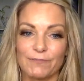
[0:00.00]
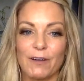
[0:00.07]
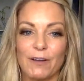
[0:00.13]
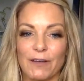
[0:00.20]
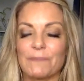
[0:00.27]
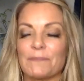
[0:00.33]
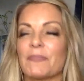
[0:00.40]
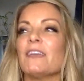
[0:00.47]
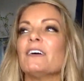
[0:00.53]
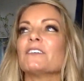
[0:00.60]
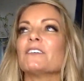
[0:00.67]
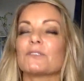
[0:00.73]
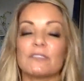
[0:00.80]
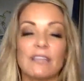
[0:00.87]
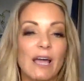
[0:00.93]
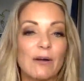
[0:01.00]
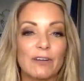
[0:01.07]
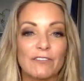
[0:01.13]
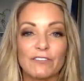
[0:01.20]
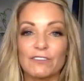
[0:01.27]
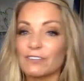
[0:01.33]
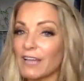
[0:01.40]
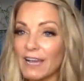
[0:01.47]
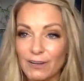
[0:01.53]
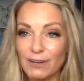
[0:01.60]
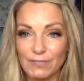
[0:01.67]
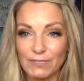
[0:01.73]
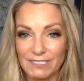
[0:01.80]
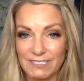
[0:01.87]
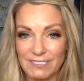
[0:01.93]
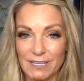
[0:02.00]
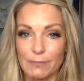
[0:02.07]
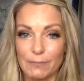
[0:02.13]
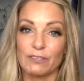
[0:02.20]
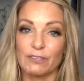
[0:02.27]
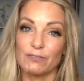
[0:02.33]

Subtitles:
Okay, so now if you're not going to Summit,